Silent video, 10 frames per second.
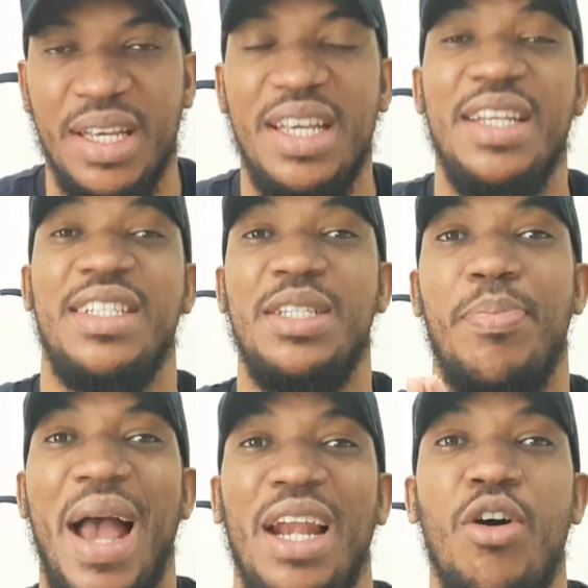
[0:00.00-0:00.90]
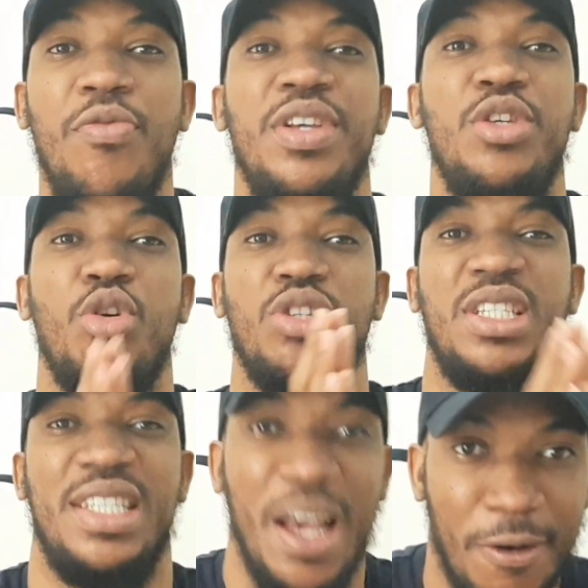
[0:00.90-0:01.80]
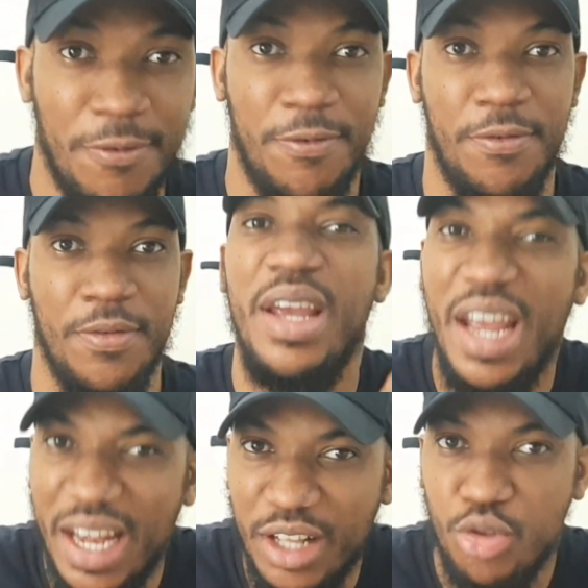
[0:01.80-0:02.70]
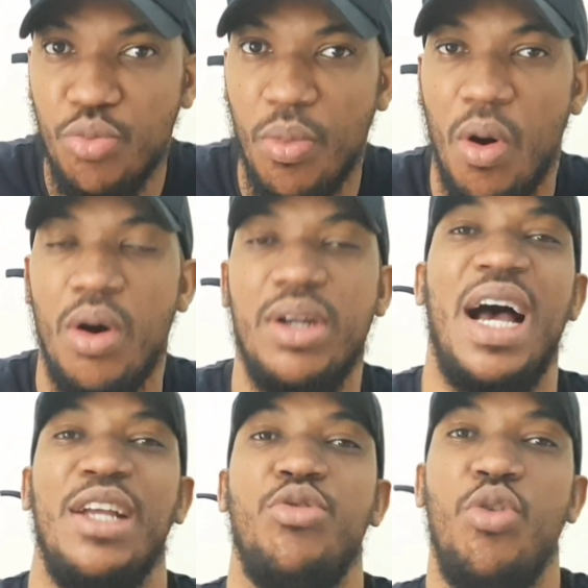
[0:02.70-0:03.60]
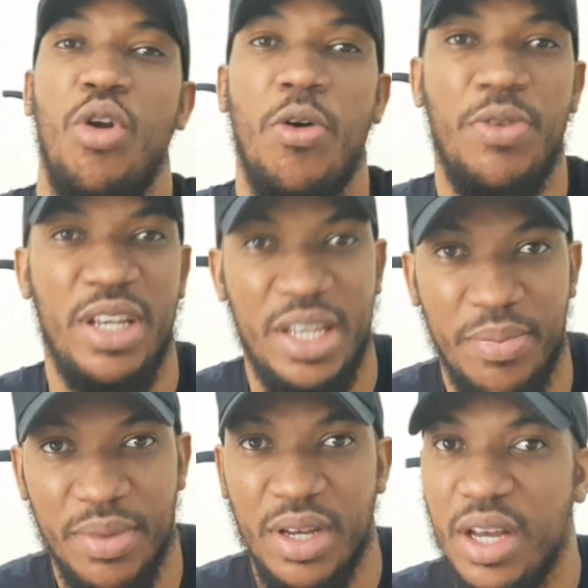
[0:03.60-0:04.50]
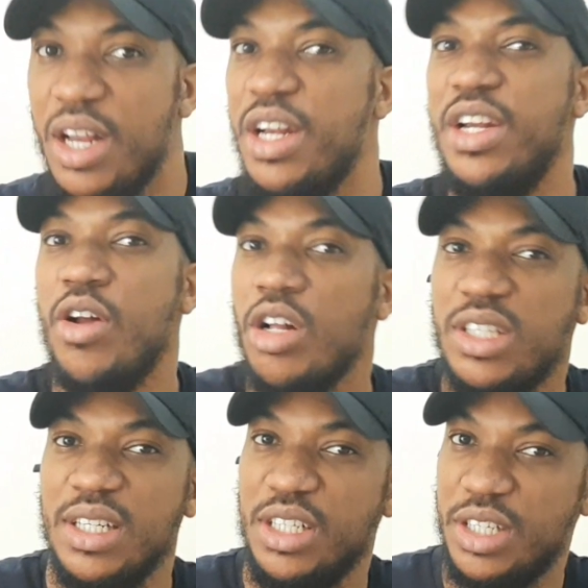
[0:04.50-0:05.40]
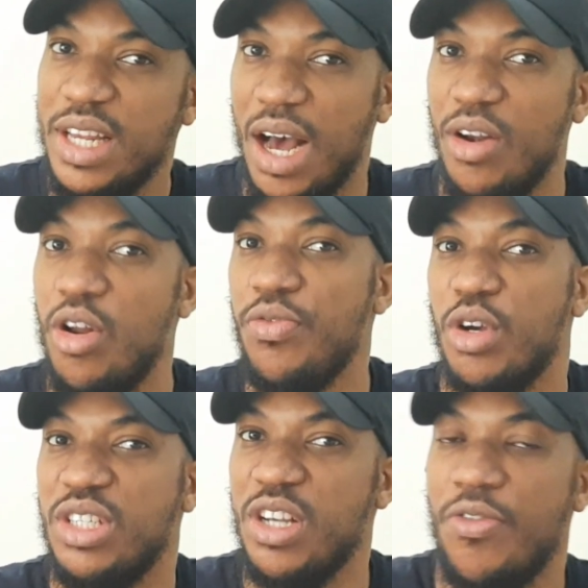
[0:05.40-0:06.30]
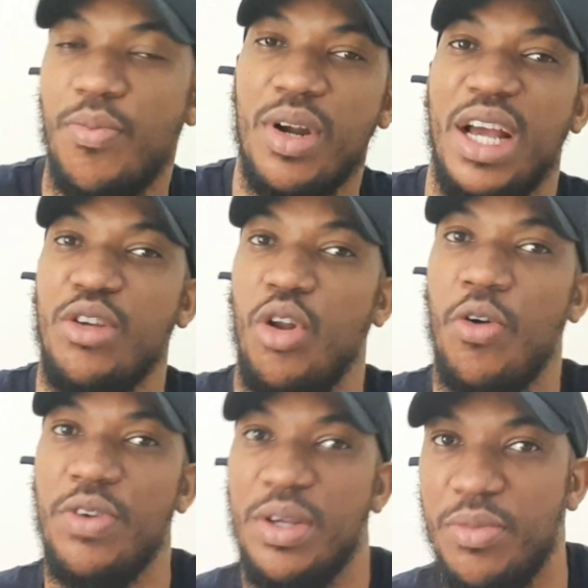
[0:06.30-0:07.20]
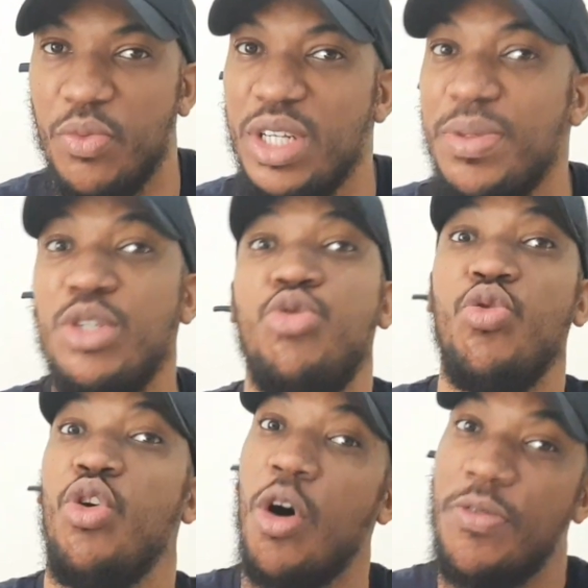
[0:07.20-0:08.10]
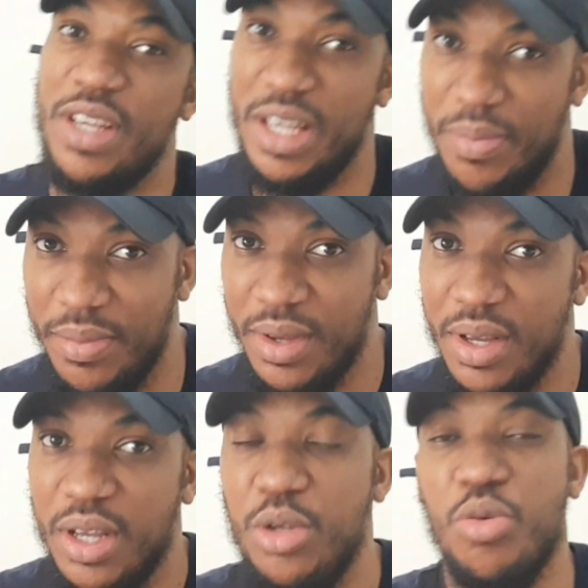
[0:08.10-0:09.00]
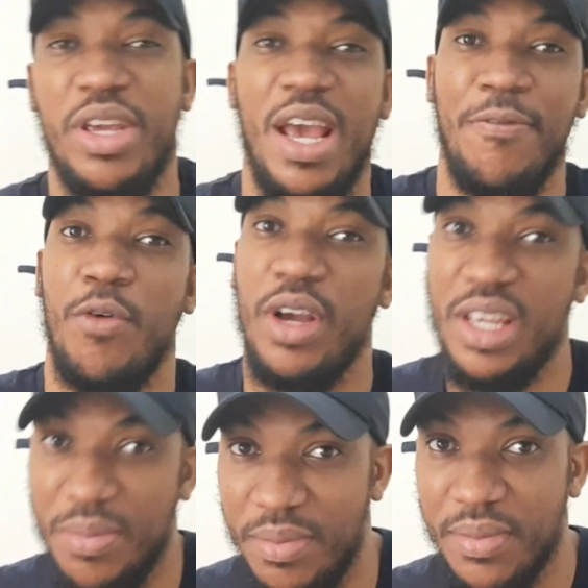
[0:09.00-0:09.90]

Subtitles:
It is by loving yourself a little more than you love him. Not, you see now, love yourself more than you love him, which means you love him, you care for him.